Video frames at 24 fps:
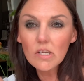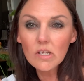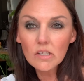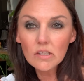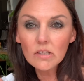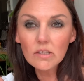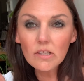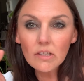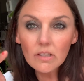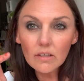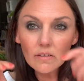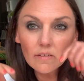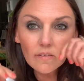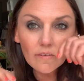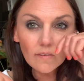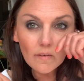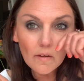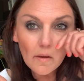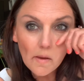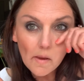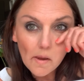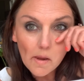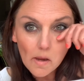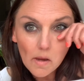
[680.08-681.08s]
This
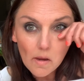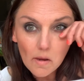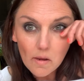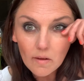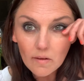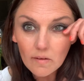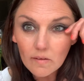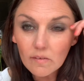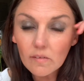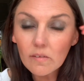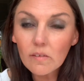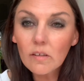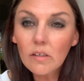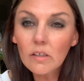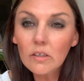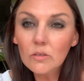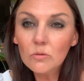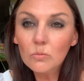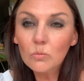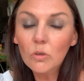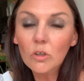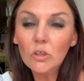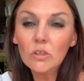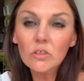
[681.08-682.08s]
is
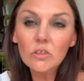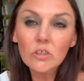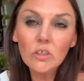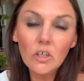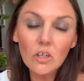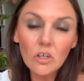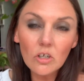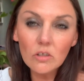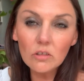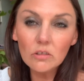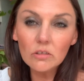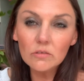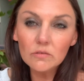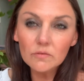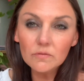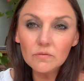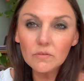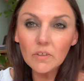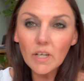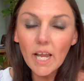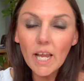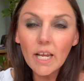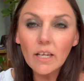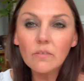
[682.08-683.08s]
one of
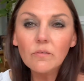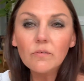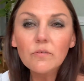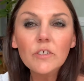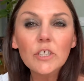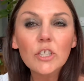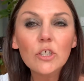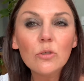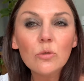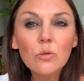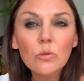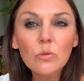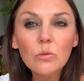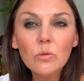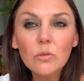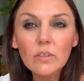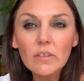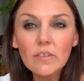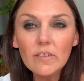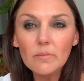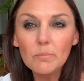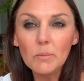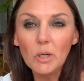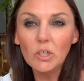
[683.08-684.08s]
a few
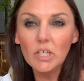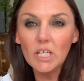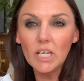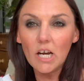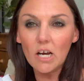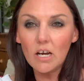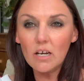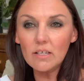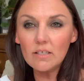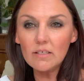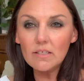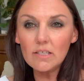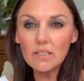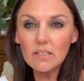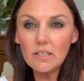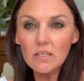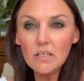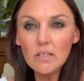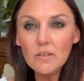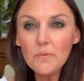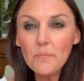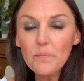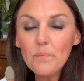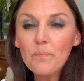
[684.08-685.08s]
smoky eyes.
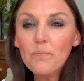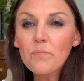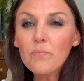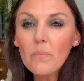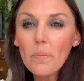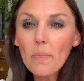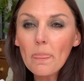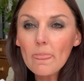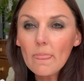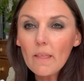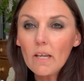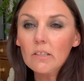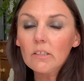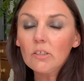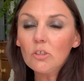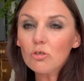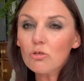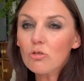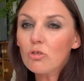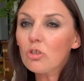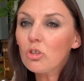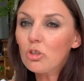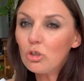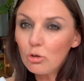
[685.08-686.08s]

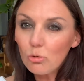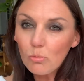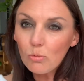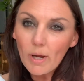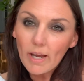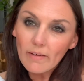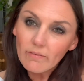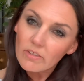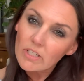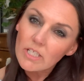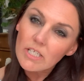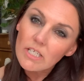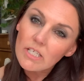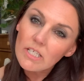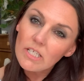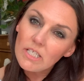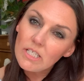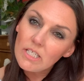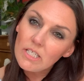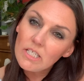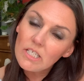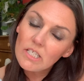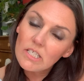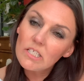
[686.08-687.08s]
Not too
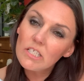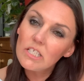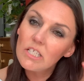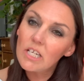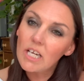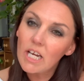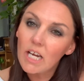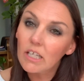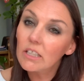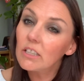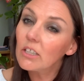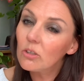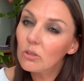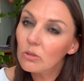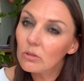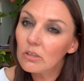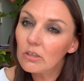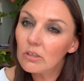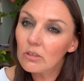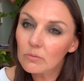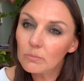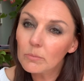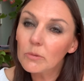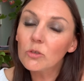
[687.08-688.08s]
heavy, you can go a
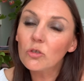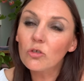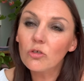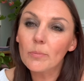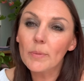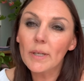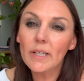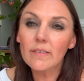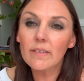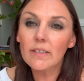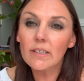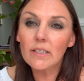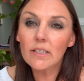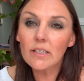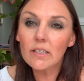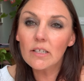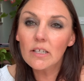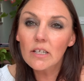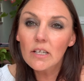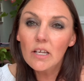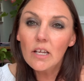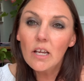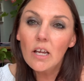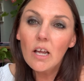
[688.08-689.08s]
lot more dramatic,
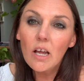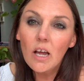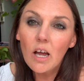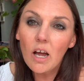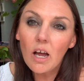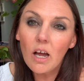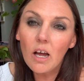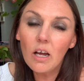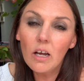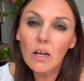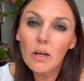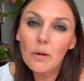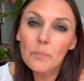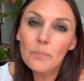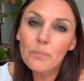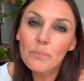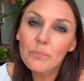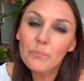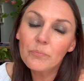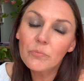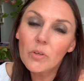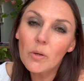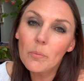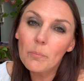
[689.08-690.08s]

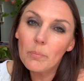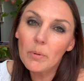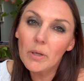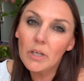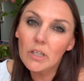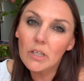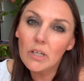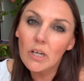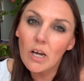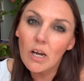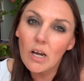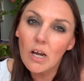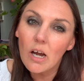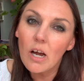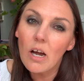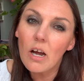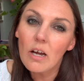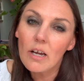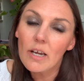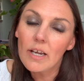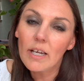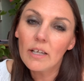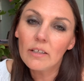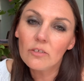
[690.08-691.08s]
but I
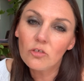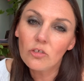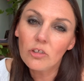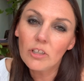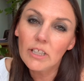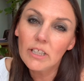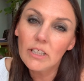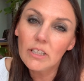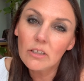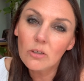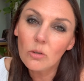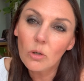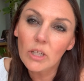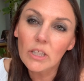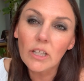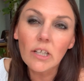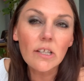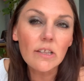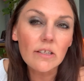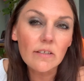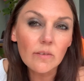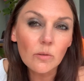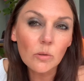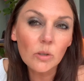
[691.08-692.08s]
actually quite like
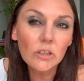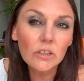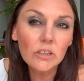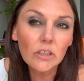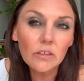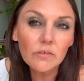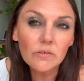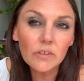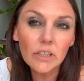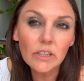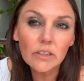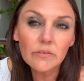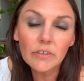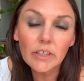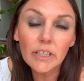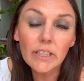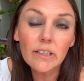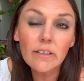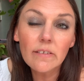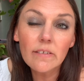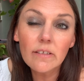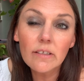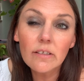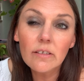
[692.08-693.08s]
this one. I find it very
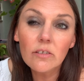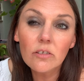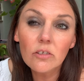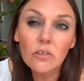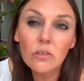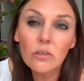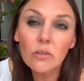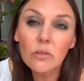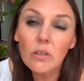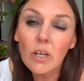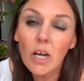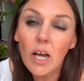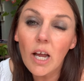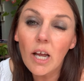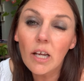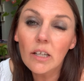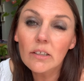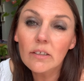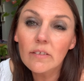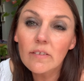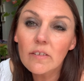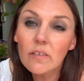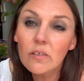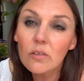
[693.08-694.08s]
easy to do and
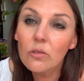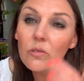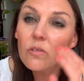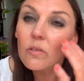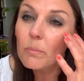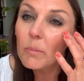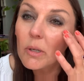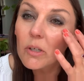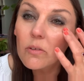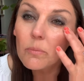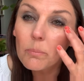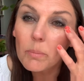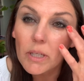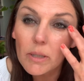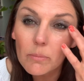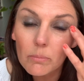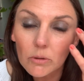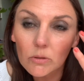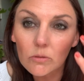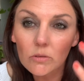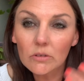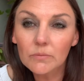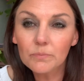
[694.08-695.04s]
it suits most people.